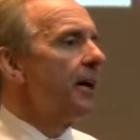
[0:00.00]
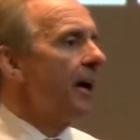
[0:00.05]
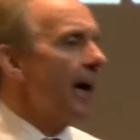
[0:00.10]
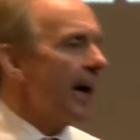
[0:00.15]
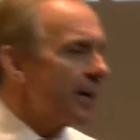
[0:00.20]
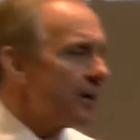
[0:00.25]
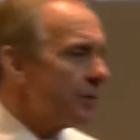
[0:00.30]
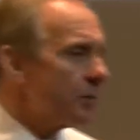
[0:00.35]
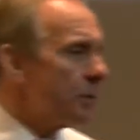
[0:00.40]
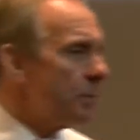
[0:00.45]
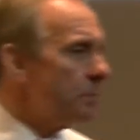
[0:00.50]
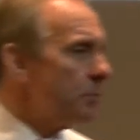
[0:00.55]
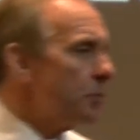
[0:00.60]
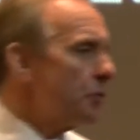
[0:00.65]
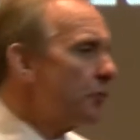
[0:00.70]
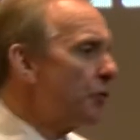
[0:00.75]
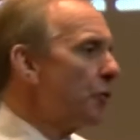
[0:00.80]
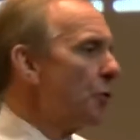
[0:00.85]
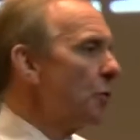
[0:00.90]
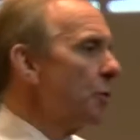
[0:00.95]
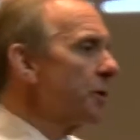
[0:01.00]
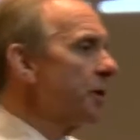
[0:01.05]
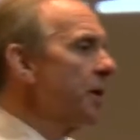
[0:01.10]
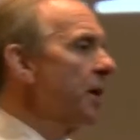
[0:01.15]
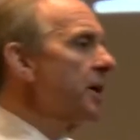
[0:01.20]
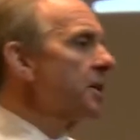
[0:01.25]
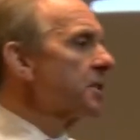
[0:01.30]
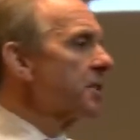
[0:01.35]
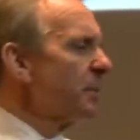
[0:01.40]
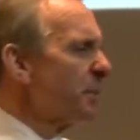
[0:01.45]
How do we move forward?
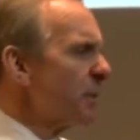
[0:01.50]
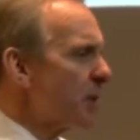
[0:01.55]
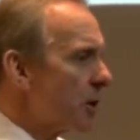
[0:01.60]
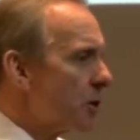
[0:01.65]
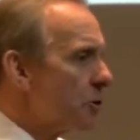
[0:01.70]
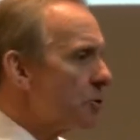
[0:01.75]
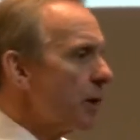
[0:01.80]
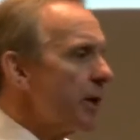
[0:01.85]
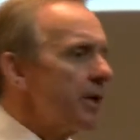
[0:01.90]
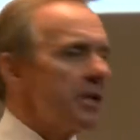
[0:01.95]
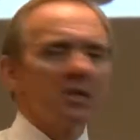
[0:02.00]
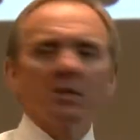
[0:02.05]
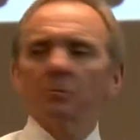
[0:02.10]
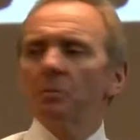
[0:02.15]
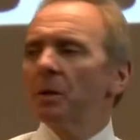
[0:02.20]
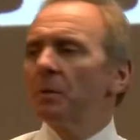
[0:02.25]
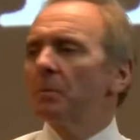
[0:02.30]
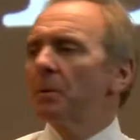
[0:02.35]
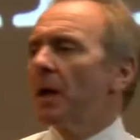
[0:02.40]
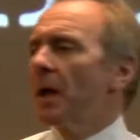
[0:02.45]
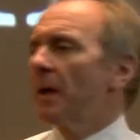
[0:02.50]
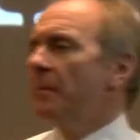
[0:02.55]
Some of the greatest people